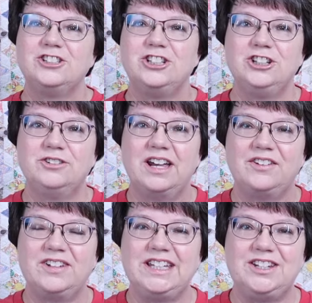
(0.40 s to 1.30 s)
Do you
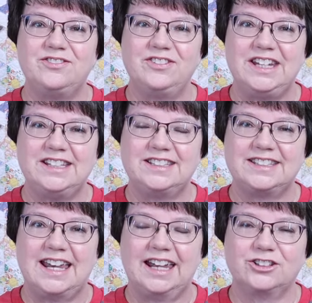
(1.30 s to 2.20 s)
have any feed
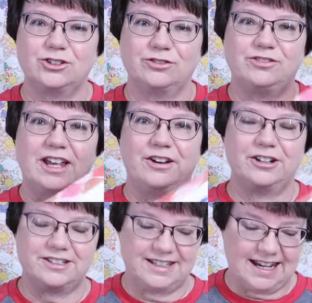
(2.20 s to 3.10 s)
sacks or
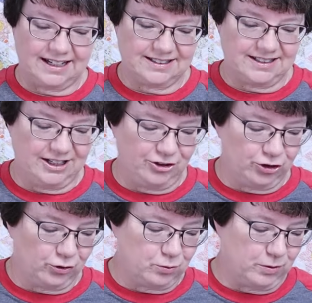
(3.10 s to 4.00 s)
flour sacks in
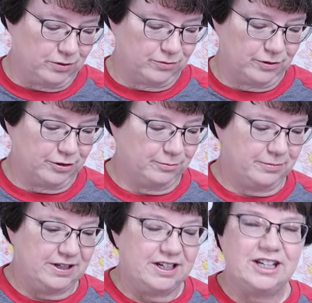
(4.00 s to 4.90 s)
your quilt room?
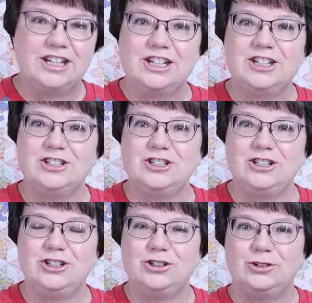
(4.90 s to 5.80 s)
Do
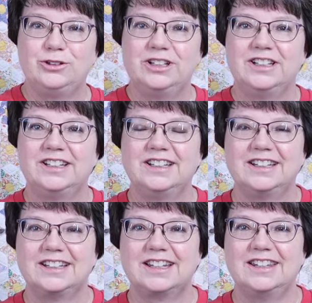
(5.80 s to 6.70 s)
you
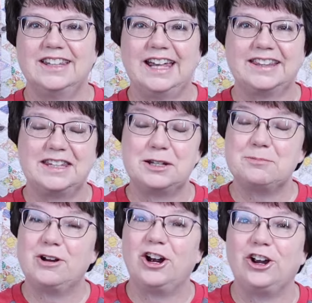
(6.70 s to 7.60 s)
collect
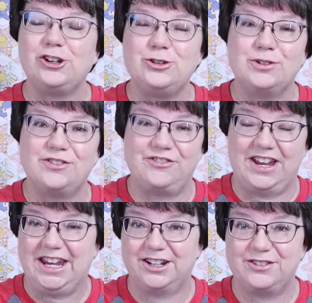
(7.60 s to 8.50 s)
them? Are you a
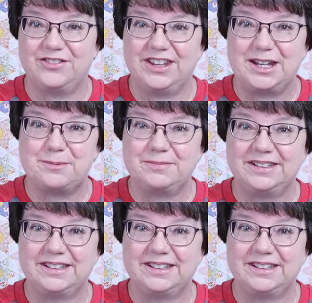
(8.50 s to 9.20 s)
fan of them?